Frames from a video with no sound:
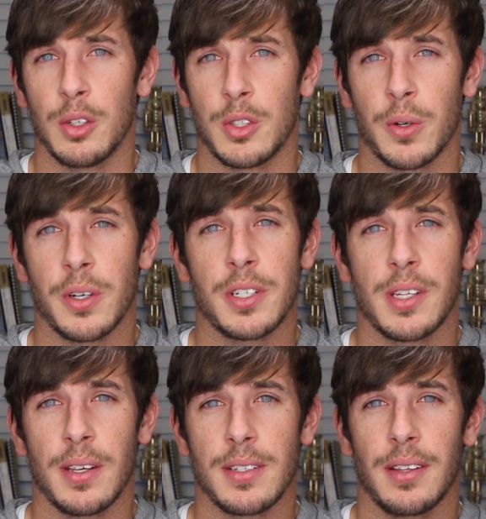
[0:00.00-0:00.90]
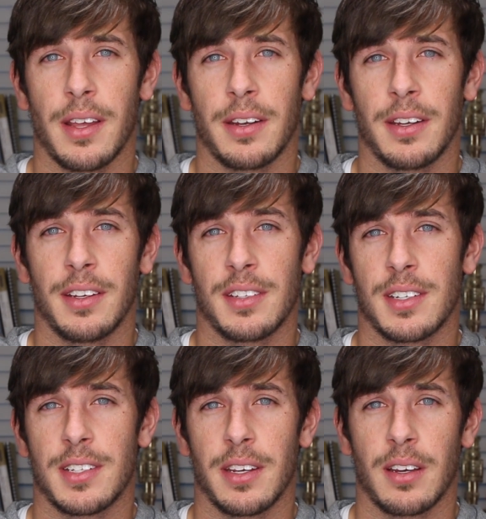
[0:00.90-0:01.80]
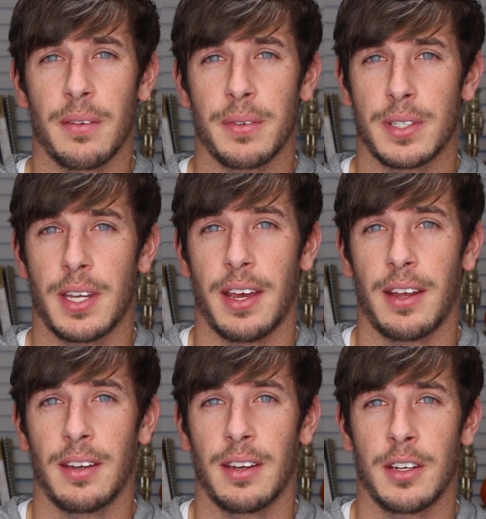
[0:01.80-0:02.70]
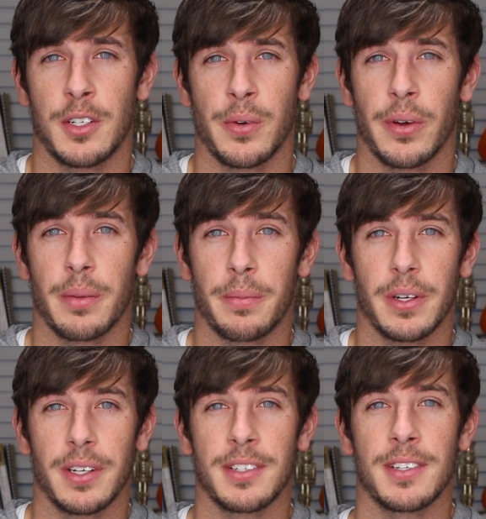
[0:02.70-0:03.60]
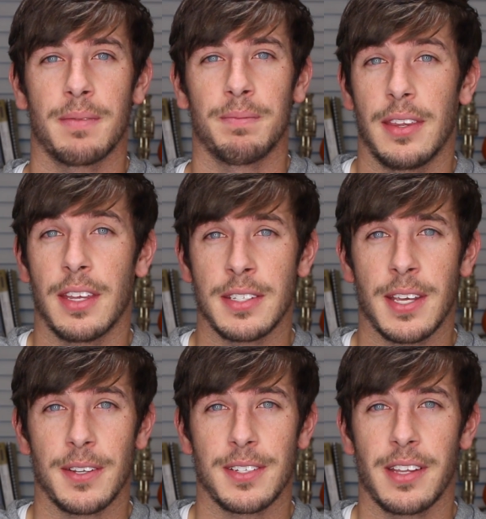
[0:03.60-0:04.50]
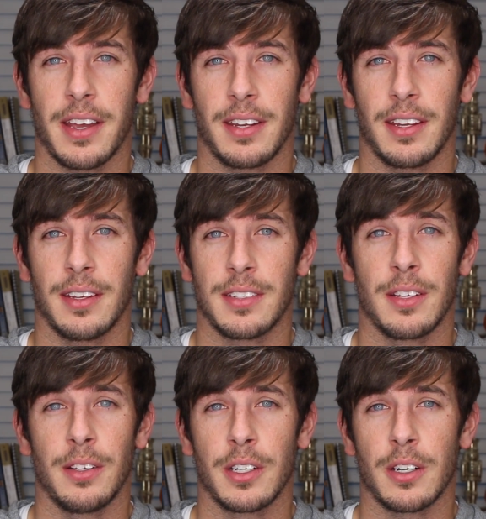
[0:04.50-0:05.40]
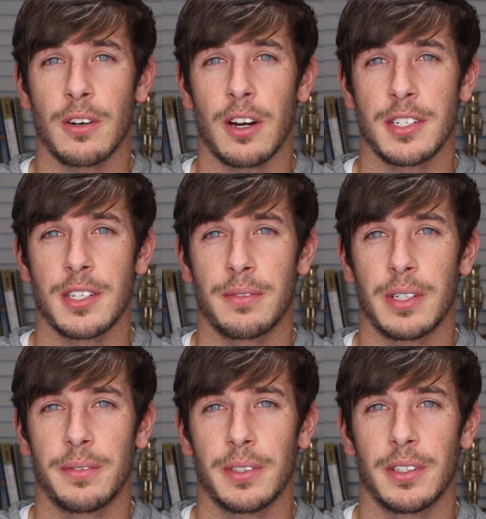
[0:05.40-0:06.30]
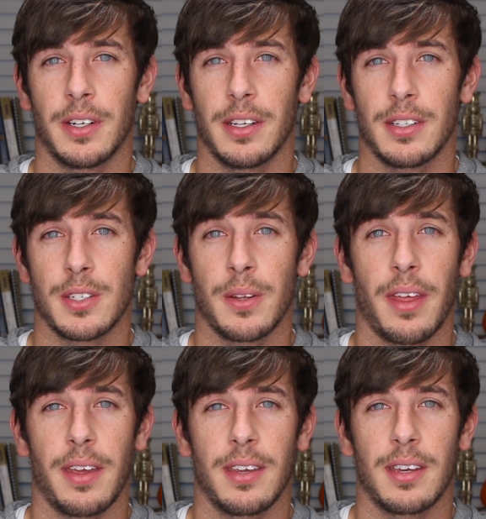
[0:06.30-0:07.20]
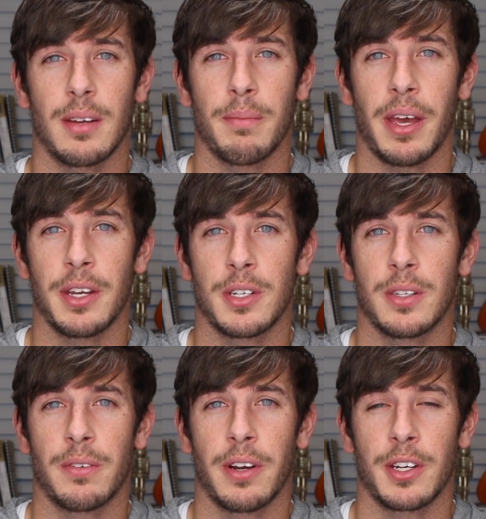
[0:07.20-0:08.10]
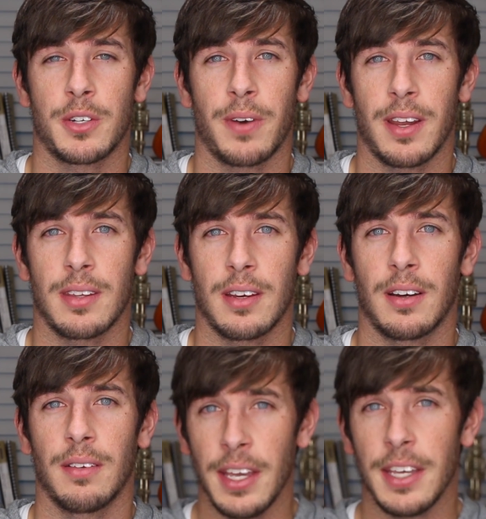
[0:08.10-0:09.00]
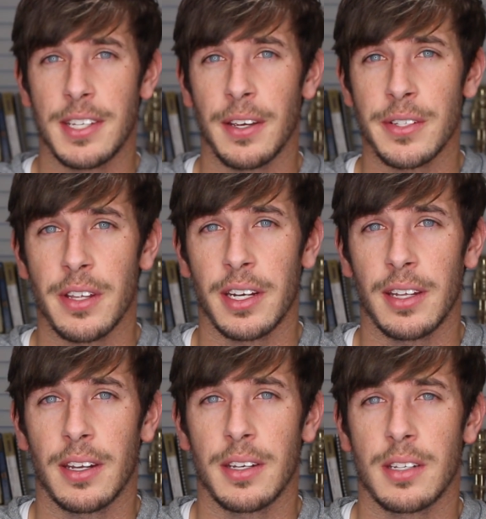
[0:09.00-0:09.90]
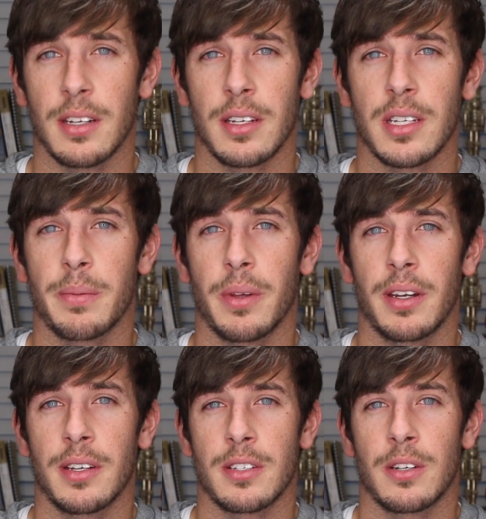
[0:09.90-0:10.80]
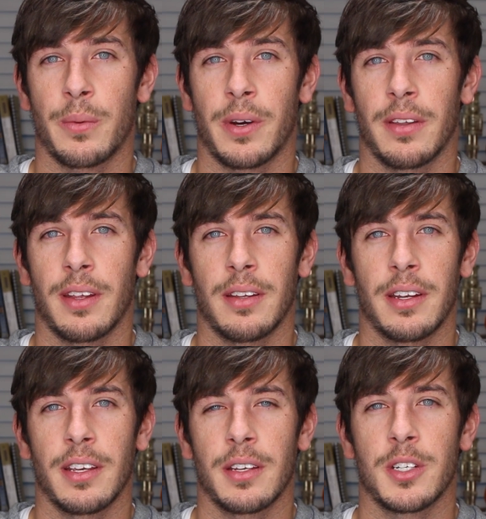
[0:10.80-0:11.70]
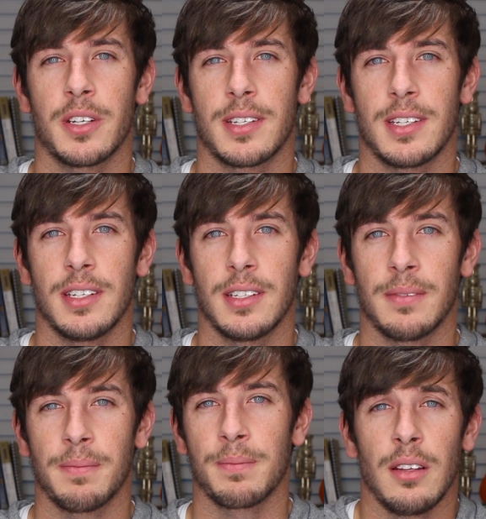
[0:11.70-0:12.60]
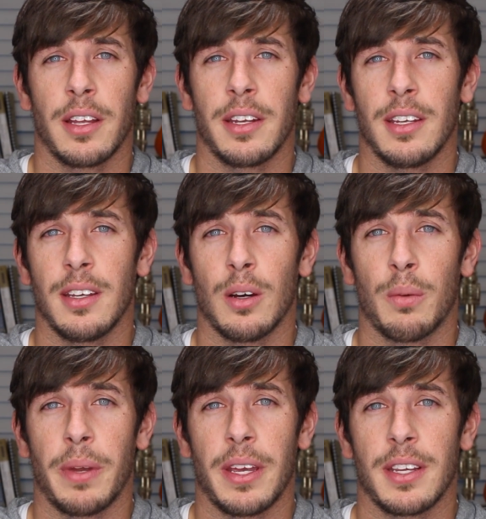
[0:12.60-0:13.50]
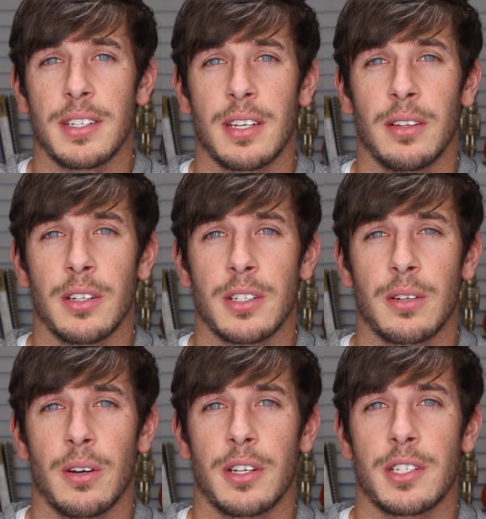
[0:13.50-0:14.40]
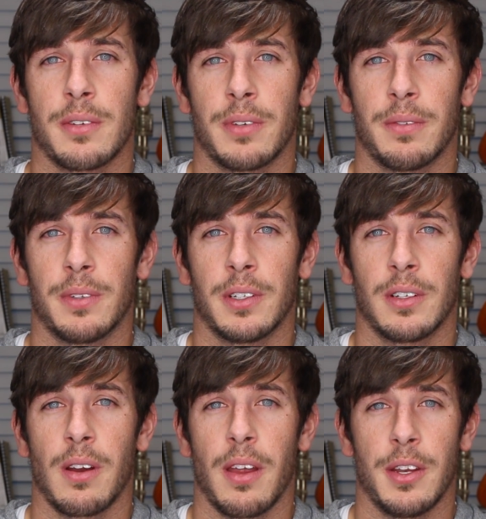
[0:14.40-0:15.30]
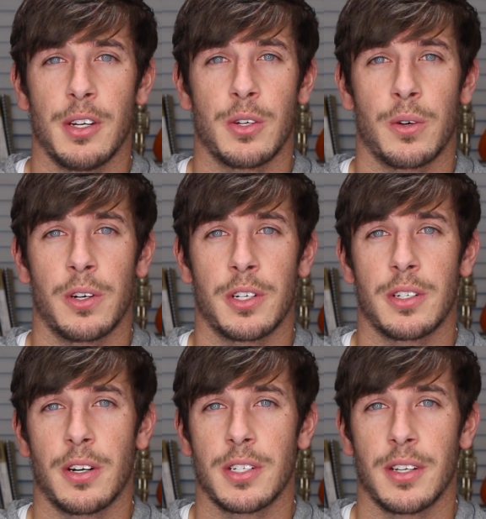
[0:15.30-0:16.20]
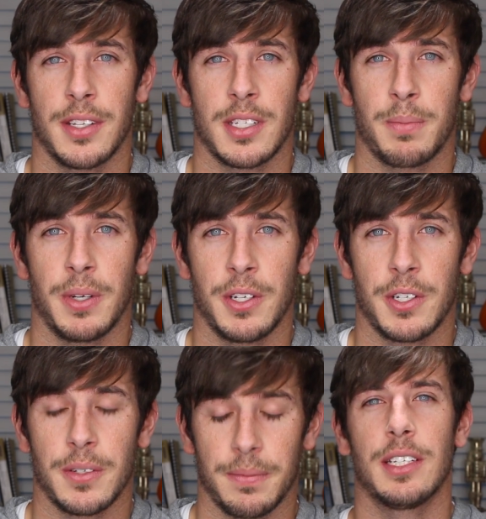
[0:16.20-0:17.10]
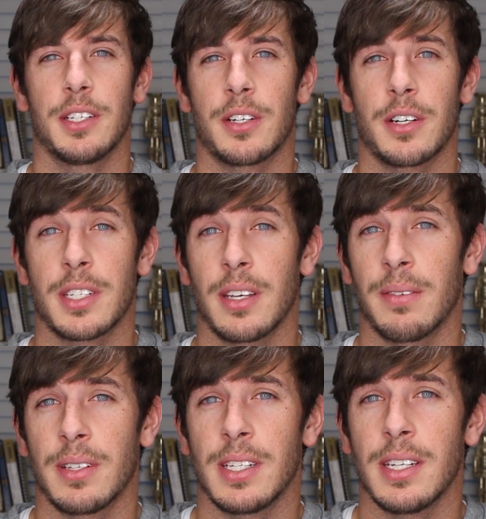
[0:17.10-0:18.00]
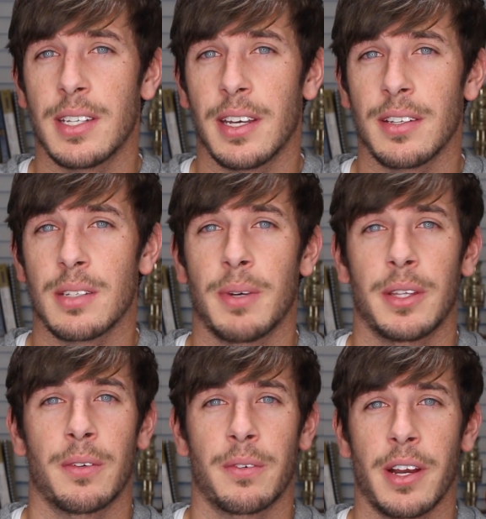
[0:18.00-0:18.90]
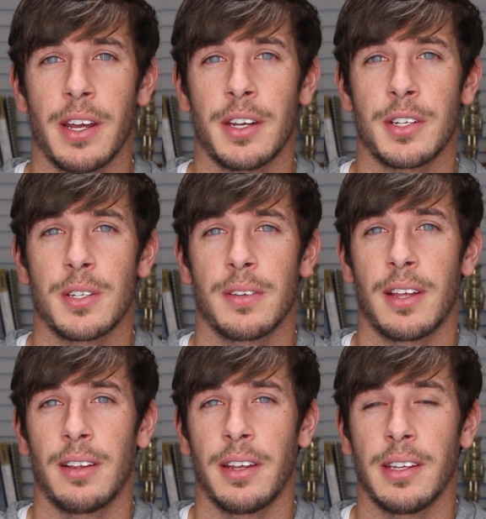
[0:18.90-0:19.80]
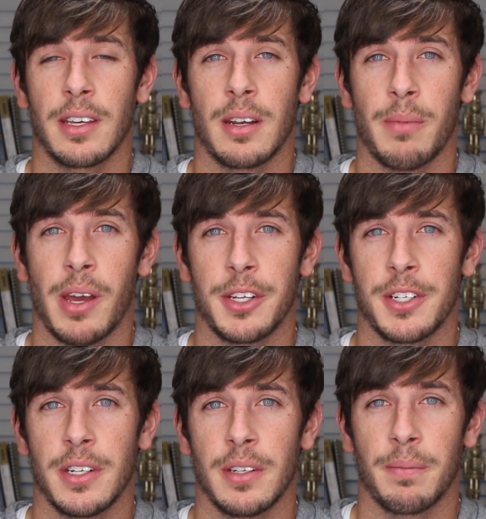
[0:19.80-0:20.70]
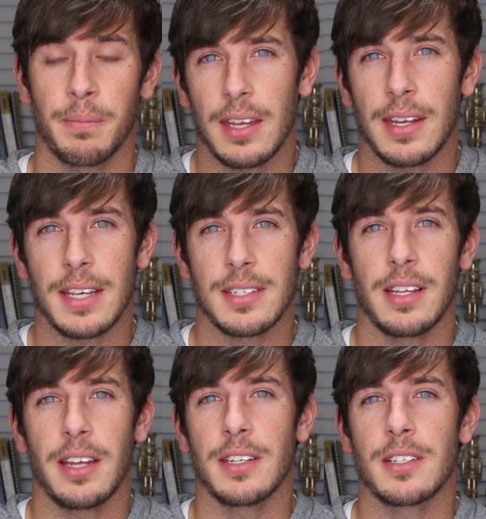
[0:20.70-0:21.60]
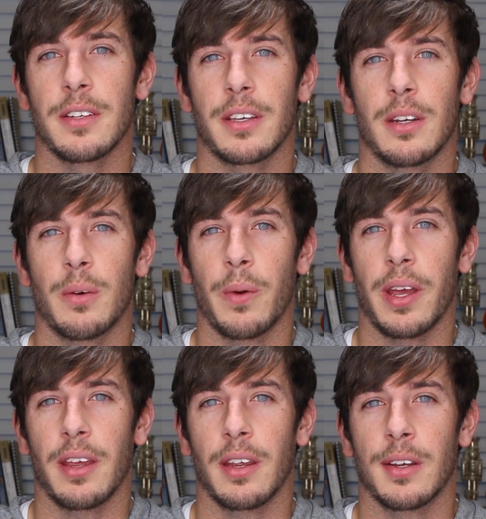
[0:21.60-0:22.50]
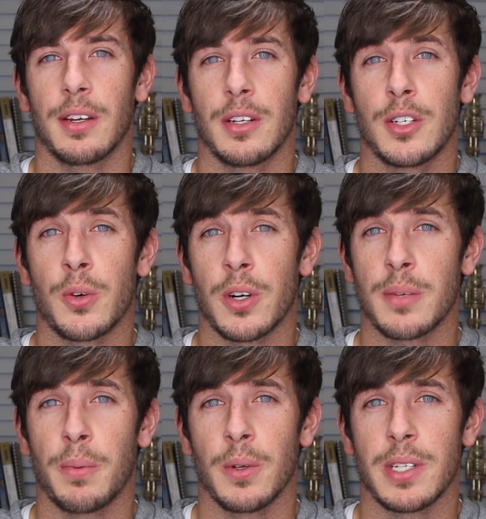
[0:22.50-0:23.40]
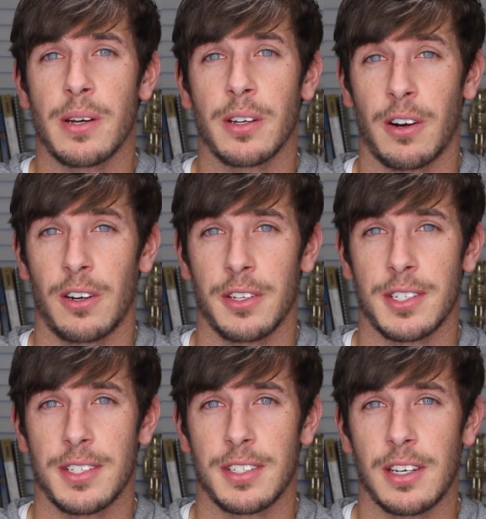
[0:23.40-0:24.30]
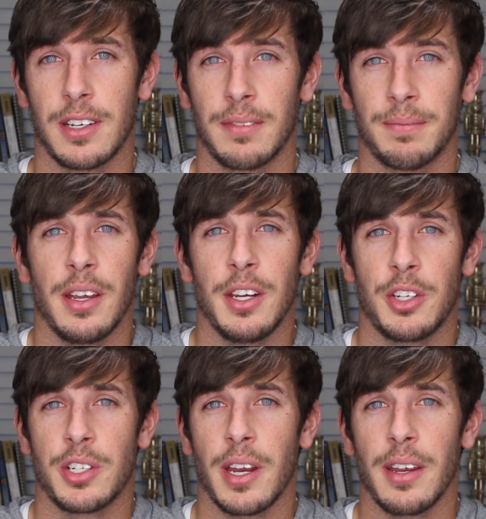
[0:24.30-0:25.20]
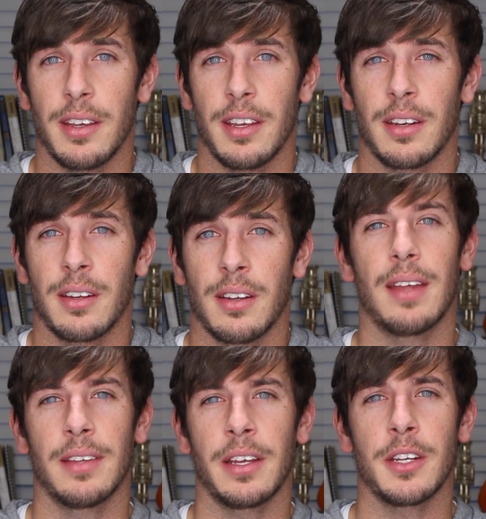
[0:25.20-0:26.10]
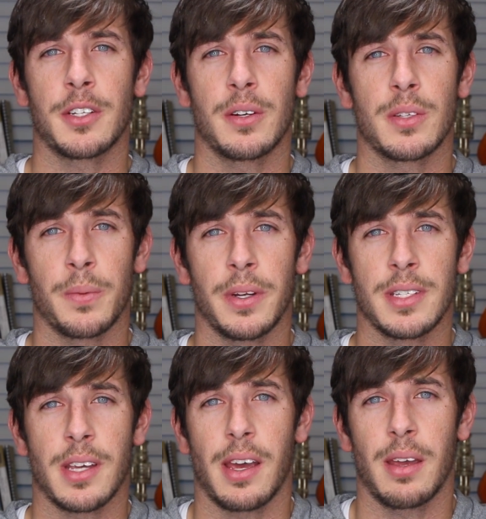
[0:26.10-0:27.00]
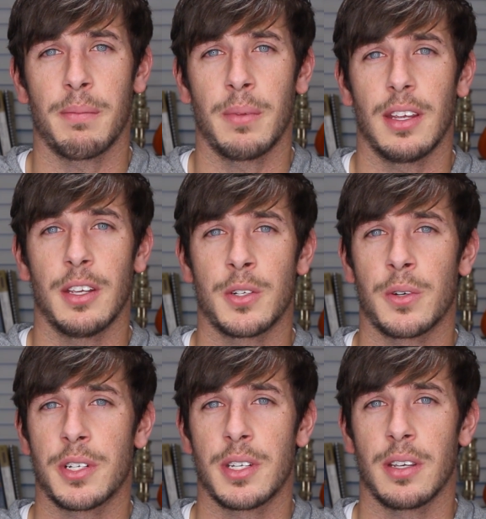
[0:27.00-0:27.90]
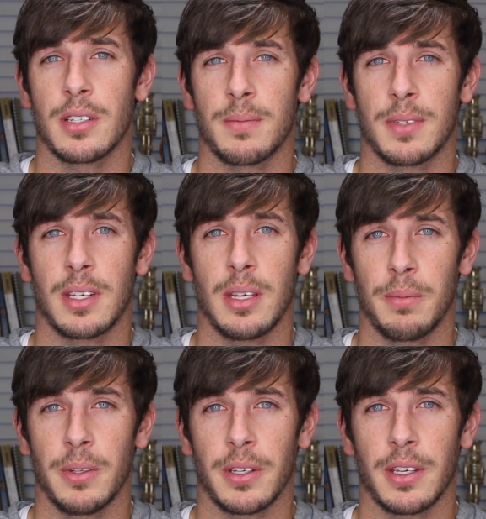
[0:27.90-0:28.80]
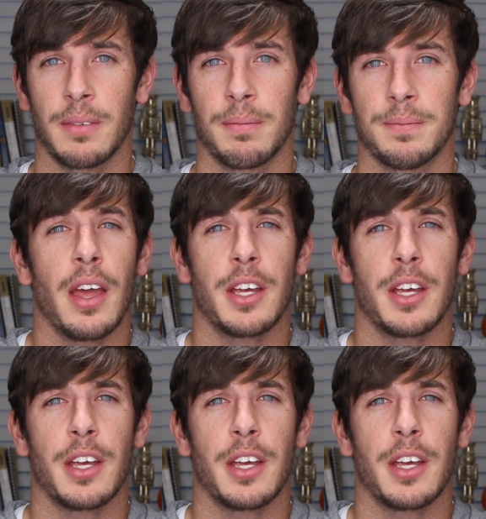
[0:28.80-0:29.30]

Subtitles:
George tells Lennie to take off his hat and enjoy the breeze. He then tells Lennie to look across the river so that he can imagine the ranch right there. He tells Lennie that he's going to explain it so well that Lennie can just see it. Lennie obeys and looks across the river, and George starts on the speech. He starts giving details about the ranch so that Lennie can imagine it, and as Lennie's looking away, George pulls out Carlson's gun. He's shaking, and Lennie turns one time, and George tells him to keep looking.